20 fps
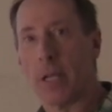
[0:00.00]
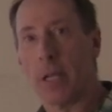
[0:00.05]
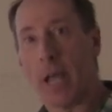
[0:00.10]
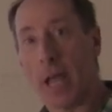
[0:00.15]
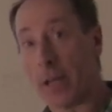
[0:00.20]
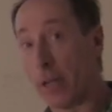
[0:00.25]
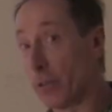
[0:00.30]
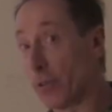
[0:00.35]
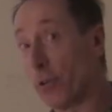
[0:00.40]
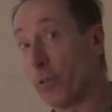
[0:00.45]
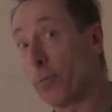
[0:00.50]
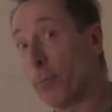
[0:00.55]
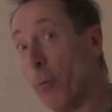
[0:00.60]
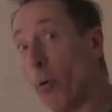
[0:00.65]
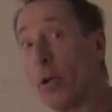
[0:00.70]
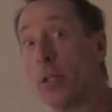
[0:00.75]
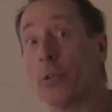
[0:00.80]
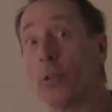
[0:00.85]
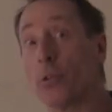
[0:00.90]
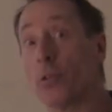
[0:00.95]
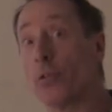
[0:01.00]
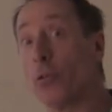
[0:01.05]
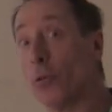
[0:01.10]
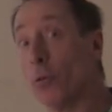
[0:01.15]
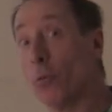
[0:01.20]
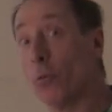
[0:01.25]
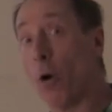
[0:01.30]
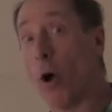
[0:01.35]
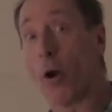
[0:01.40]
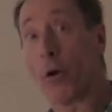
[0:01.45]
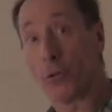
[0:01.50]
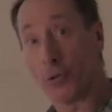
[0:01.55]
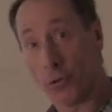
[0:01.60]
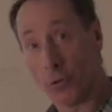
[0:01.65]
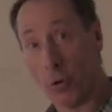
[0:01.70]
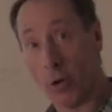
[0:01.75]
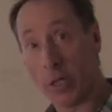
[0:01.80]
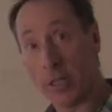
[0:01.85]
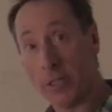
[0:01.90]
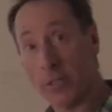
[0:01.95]
And at this point, the two are
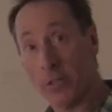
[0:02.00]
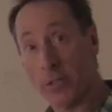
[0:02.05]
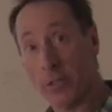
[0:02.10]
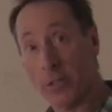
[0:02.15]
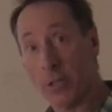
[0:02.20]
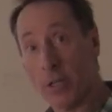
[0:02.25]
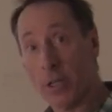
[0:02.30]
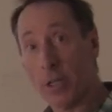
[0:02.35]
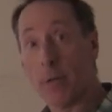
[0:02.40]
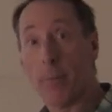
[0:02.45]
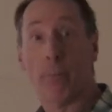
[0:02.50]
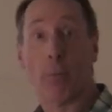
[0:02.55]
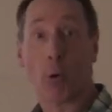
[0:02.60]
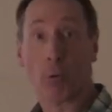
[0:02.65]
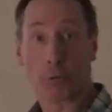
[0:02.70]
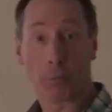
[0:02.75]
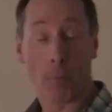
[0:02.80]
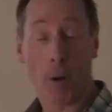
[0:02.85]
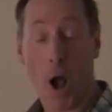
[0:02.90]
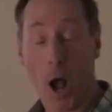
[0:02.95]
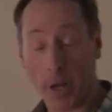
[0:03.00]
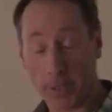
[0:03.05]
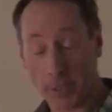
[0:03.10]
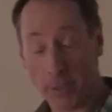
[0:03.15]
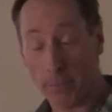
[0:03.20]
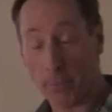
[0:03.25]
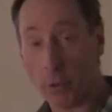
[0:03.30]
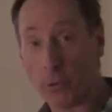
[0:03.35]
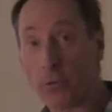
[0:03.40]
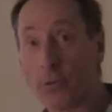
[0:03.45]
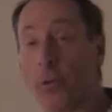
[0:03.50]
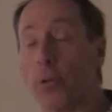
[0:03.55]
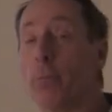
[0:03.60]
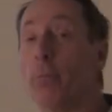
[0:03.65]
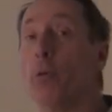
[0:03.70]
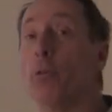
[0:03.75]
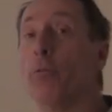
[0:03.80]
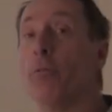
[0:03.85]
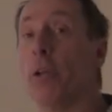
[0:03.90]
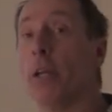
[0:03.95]
joined. Both occupants could
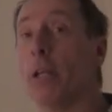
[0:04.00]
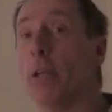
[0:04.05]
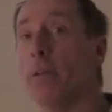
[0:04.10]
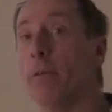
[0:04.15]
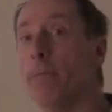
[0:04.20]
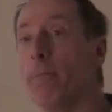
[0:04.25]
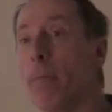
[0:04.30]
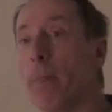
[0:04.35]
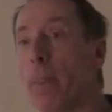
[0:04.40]
move in.